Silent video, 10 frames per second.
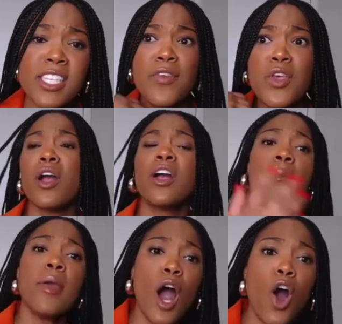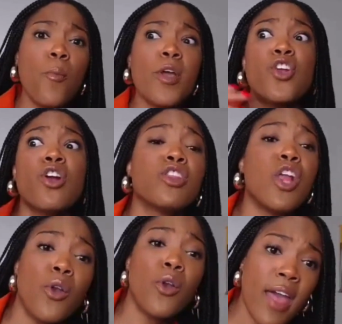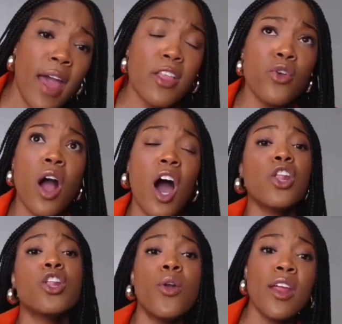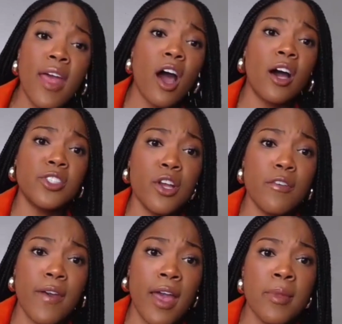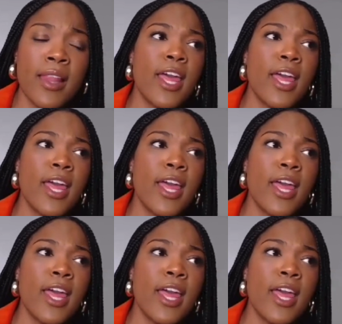Because if you are coming home and you're loading that and you're unloading that onto your family,